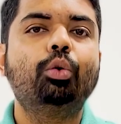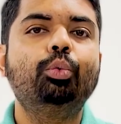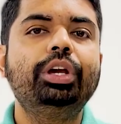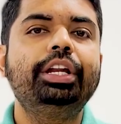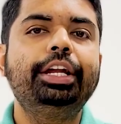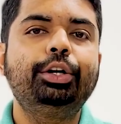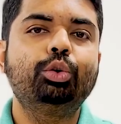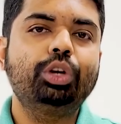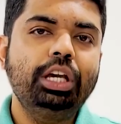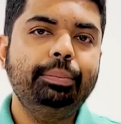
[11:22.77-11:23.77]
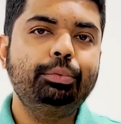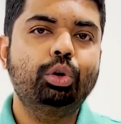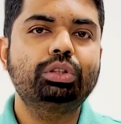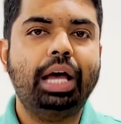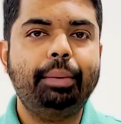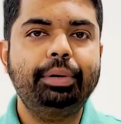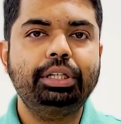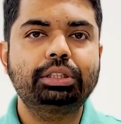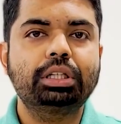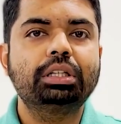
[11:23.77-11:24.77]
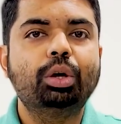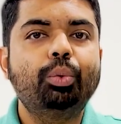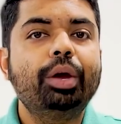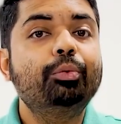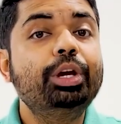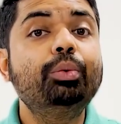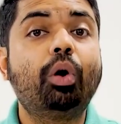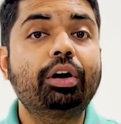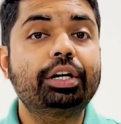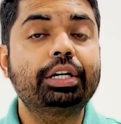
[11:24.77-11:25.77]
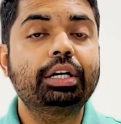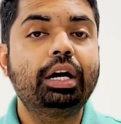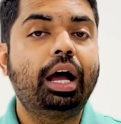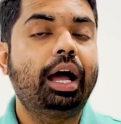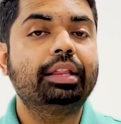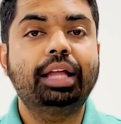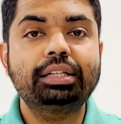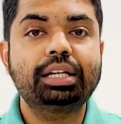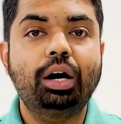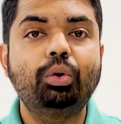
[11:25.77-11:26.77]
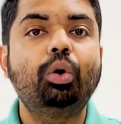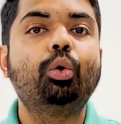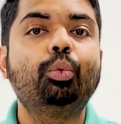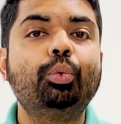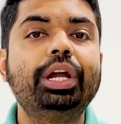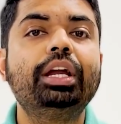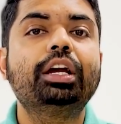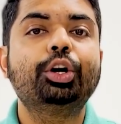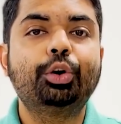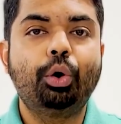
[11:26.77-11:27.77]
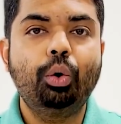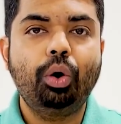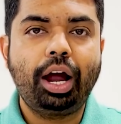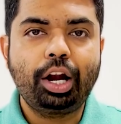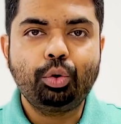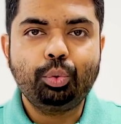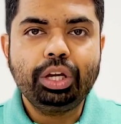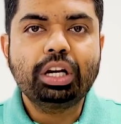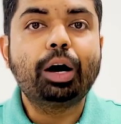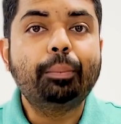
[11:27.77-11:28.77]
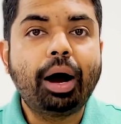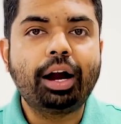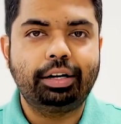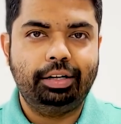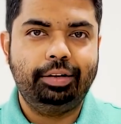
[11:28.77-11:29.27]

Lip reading: we need to keep those habits the way we want it, and that's how we grow and we command.